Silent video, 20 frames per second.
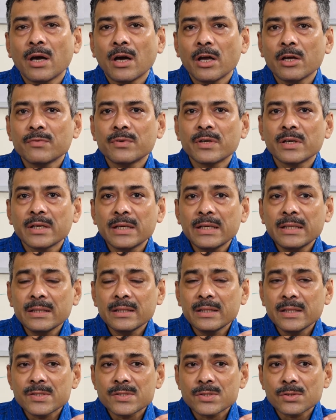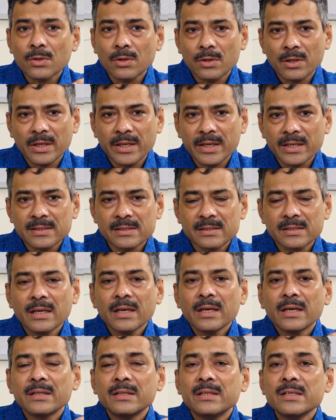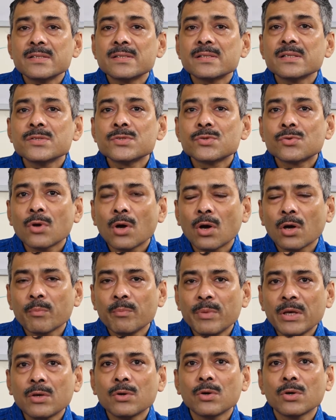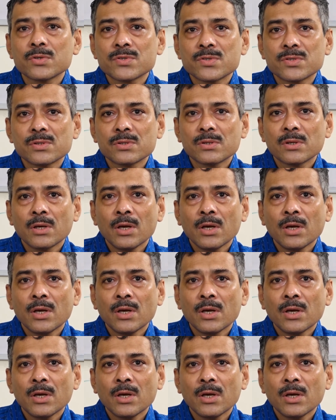However, in this context this is wrong, because